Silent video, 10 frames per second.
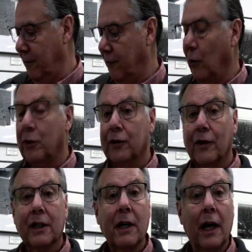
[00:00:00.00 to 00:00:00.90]
focused
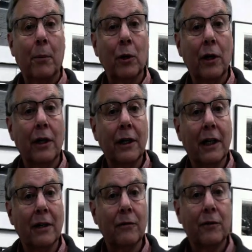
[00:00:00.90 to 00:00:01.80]
the camera
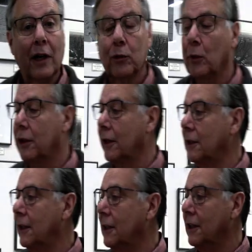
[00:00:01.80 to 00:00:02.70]
and found what I
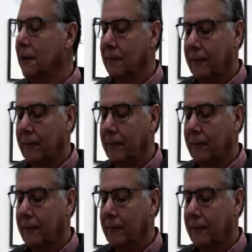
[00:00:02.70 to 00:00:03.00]
need,